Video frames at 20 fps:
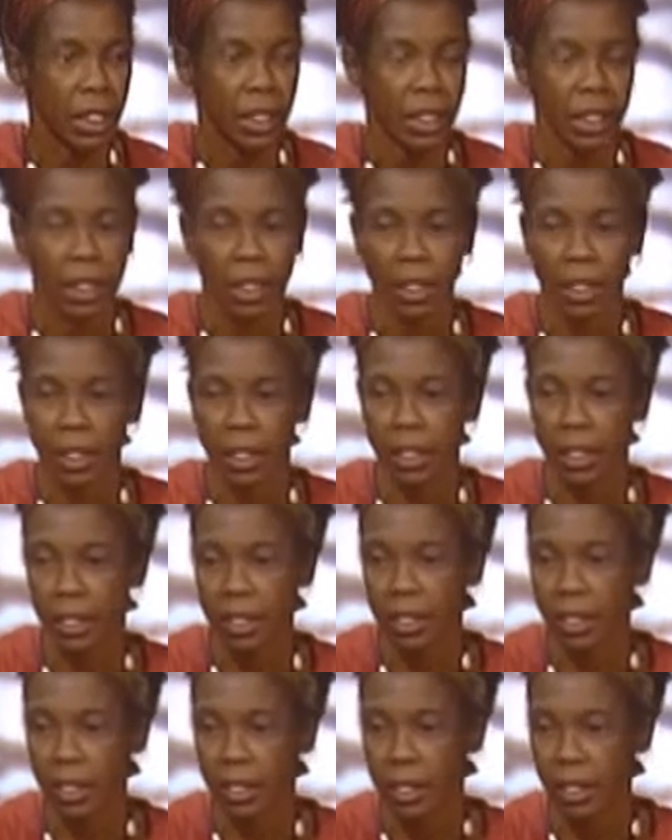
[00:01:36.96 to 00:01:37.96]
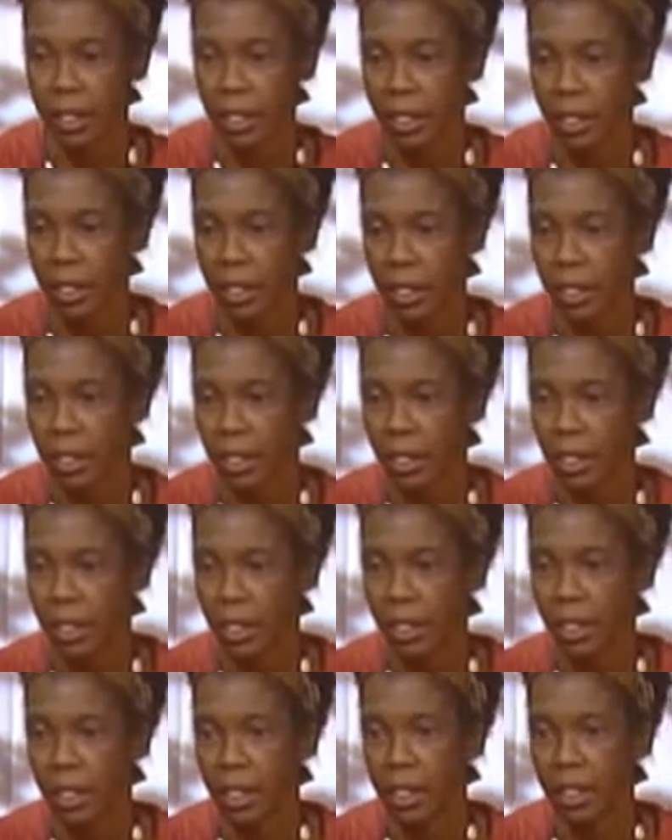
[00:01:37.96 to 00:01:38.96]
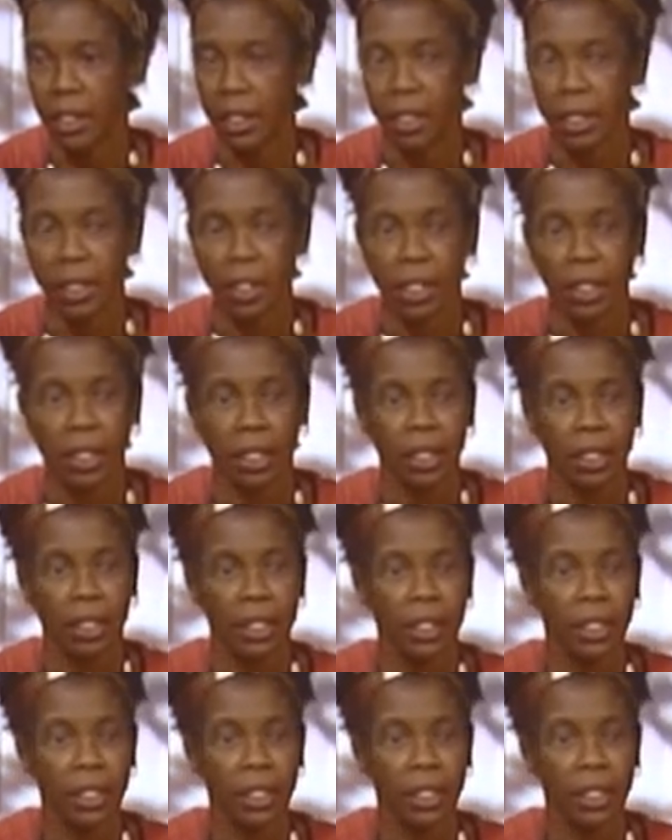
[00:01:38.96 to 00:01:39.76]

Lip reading: Nobody speaks.